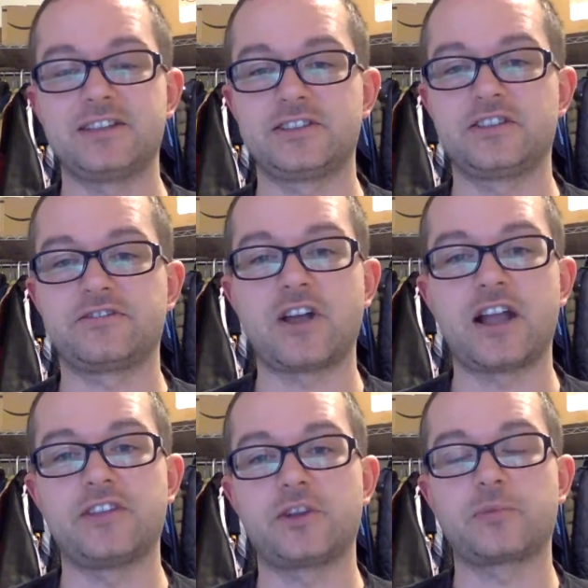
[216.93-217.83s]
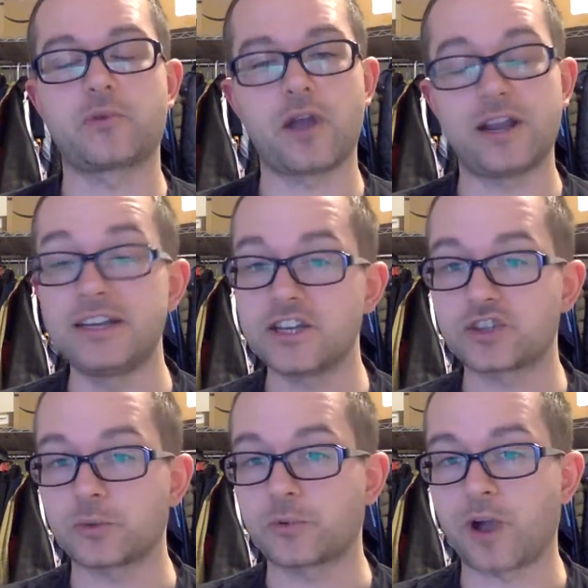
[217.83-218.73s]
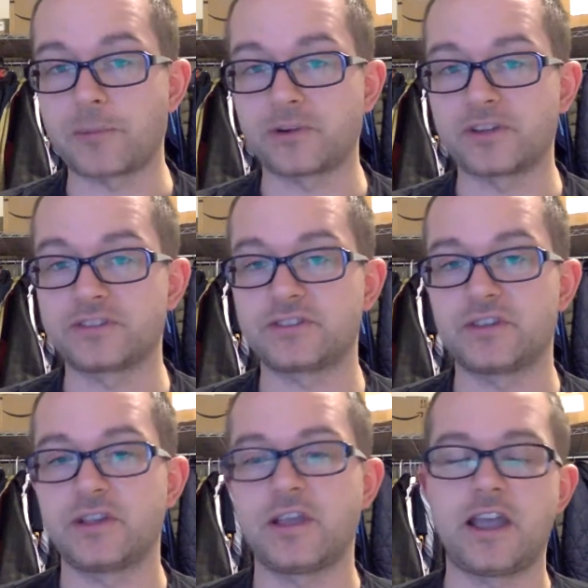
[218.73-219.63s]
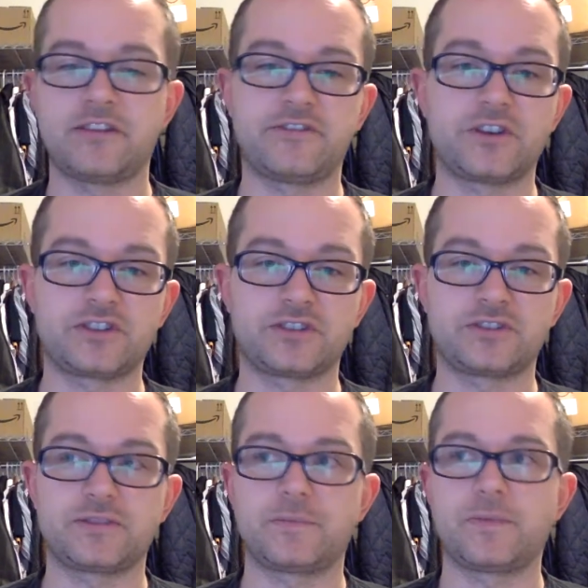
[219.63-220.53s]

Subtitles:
to define their initial properties and functions.